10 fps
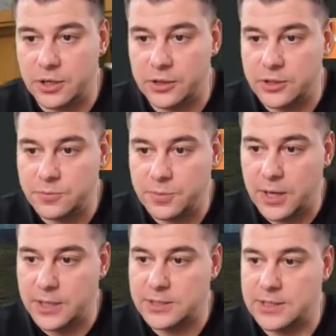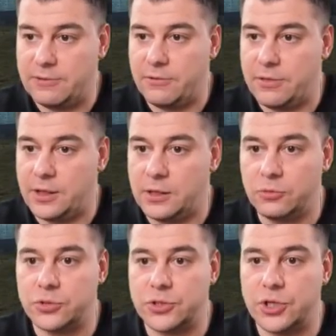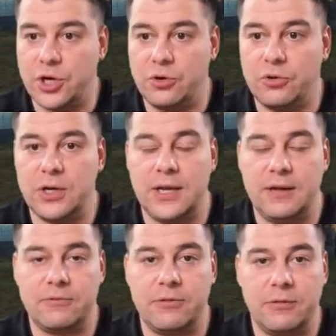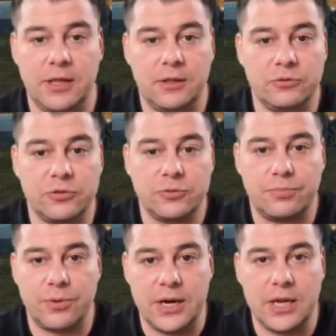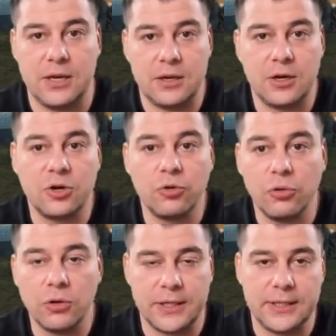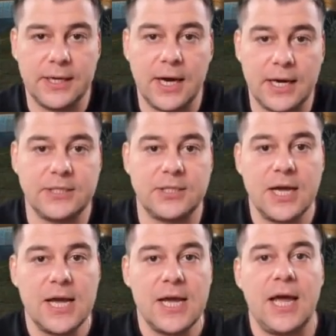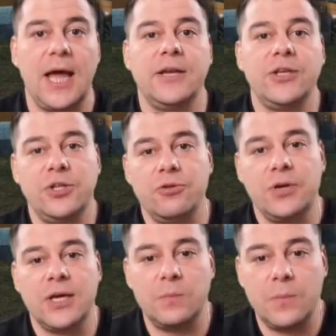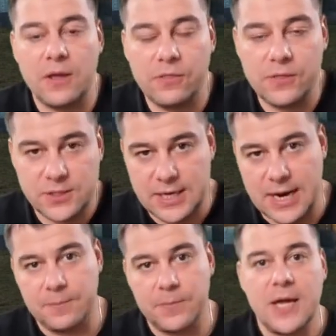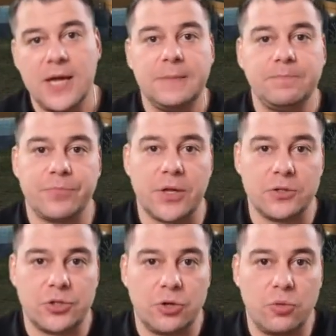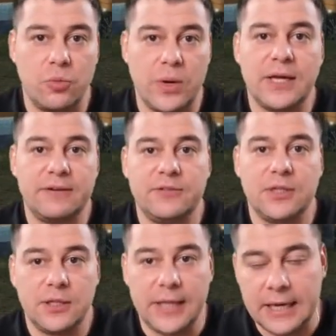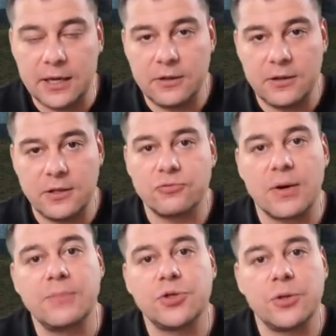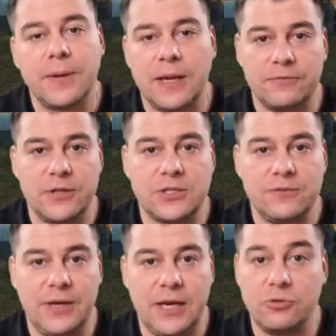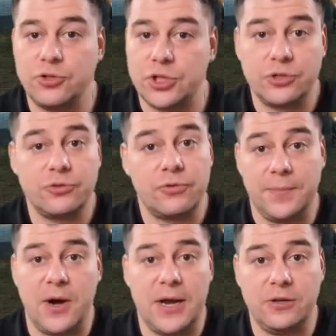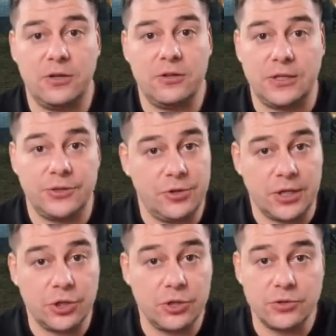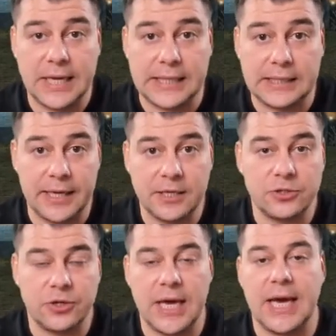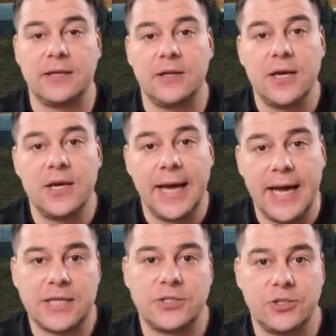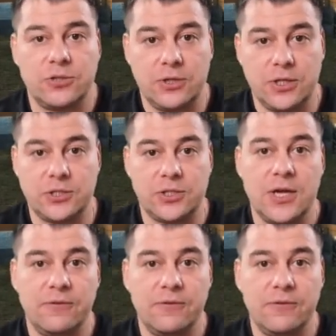on the spots, everything looks good, and everything looks pretty cool and nice, and you can make the same. So we left the link in the description panel of this video, just to remind you that you can use that link to get access to this